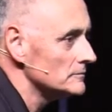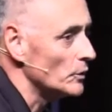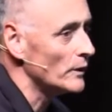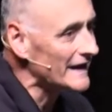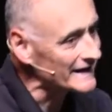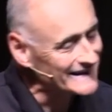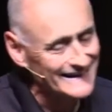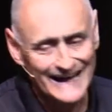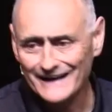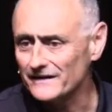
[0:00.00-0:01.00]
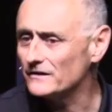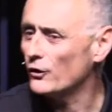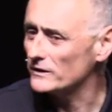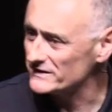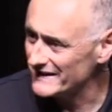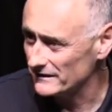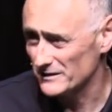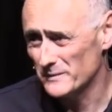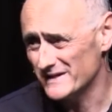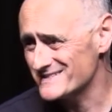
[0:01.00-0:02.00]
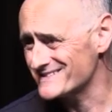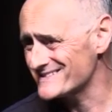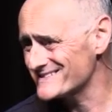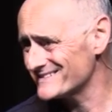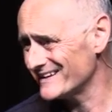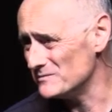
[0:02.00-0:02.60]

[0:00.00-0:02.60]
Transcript: But we got to get at it on a daily basis.